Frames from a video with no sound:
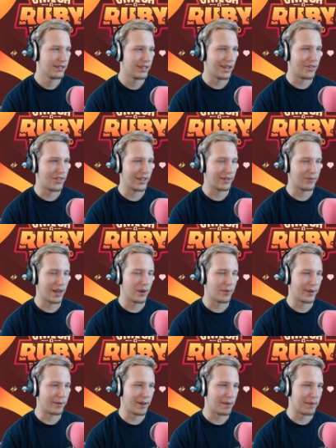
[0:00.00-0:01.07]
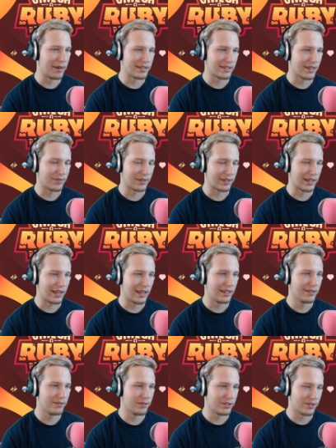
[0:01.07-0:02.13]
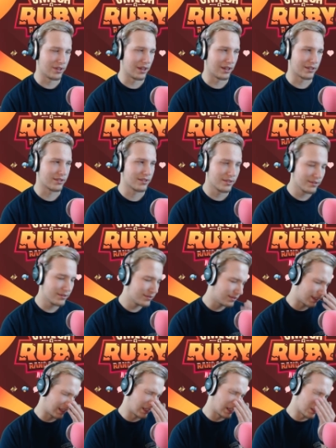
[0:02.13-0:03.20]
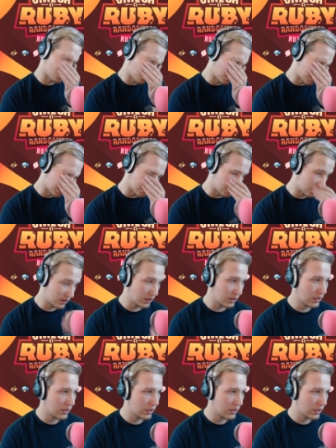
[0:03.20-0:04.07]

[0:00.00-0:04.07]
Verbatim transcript: I think when I re-randomized it, I forgot, which sucks. Like, it is what it is.